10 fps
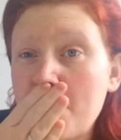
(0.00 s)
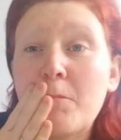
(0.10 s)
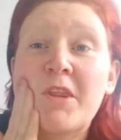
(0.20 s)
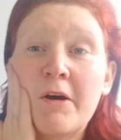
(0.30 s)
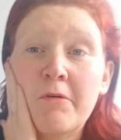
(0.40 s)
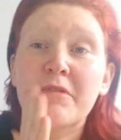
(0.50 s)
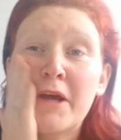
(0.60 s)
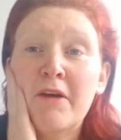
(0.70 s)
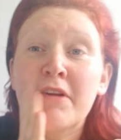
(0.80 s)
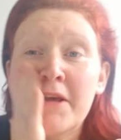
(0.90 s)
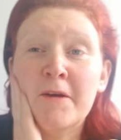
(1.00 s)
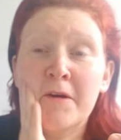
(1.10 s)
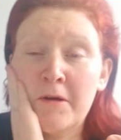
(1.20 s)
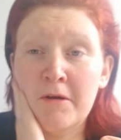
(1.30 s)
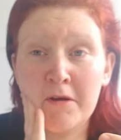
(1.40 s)
without tearing it
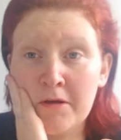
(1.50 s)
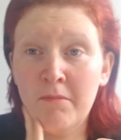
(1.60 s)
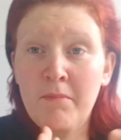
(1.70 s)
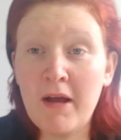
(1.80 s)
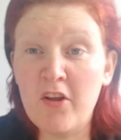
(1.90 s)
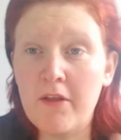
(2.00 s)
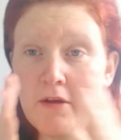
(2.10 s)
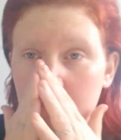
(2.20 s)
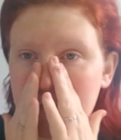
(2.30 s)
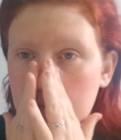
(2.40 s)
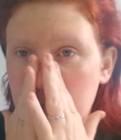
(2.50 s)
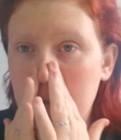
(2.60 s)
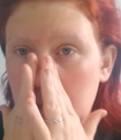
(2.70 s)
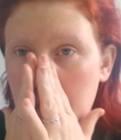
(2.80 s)
but i got there eventually